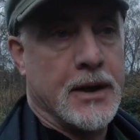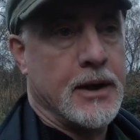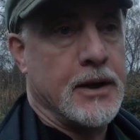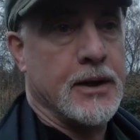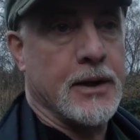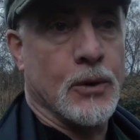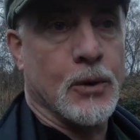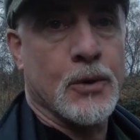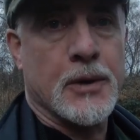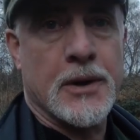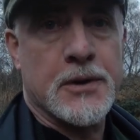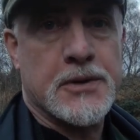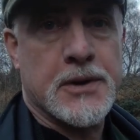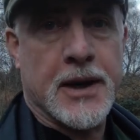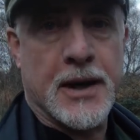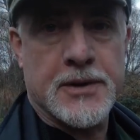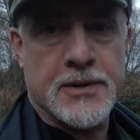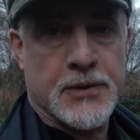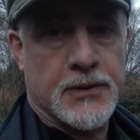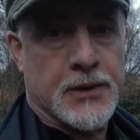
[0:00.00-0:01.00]
You know, all those
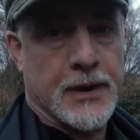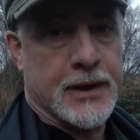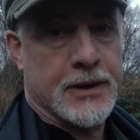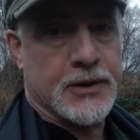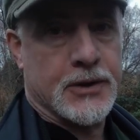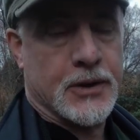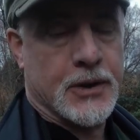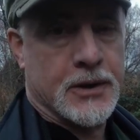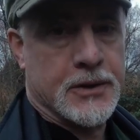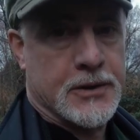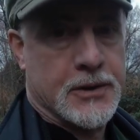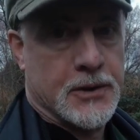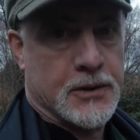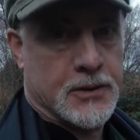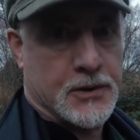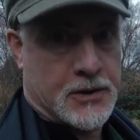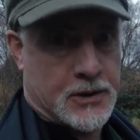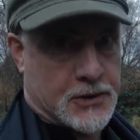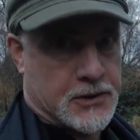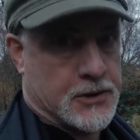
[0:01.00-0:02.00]
kinds of things you can do
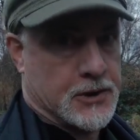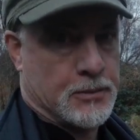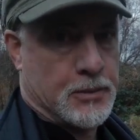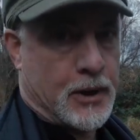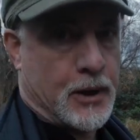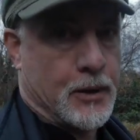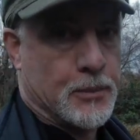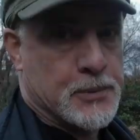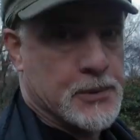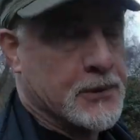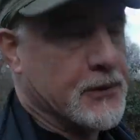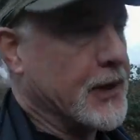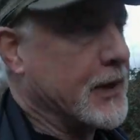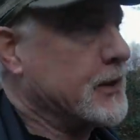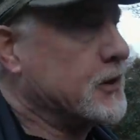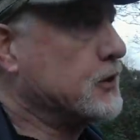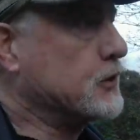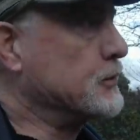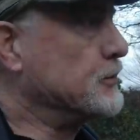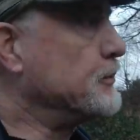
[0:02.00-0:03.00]
just do by
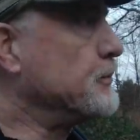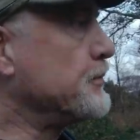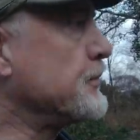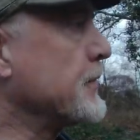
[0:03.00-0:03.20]
observation.